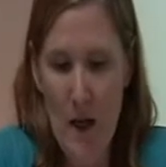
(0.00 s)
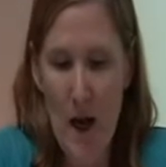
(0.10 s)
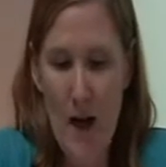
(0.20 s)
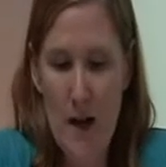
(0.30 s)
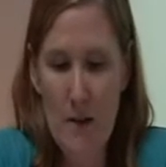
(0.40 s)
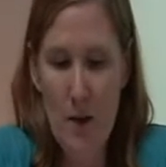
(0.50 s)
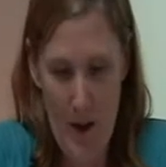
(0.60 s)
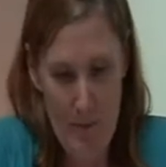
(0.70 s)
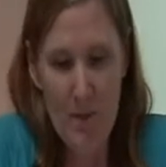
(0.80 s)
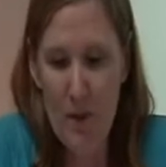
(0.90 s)

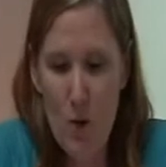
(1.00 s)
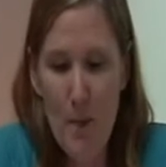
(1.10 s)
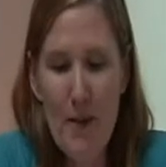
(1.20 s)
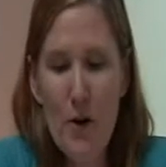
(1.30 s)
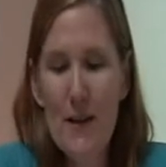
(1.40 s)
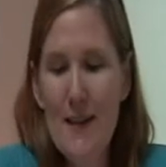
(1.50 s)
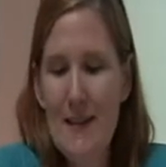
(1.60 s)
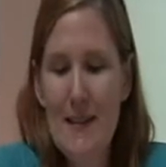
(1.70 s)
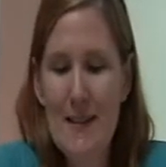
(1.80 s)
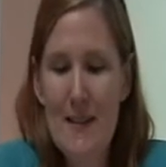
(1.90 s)
Okay, so by the early
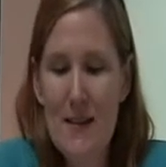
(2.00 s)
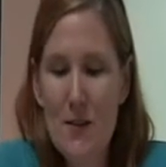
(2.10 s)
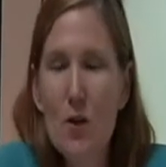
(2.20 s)
1960s,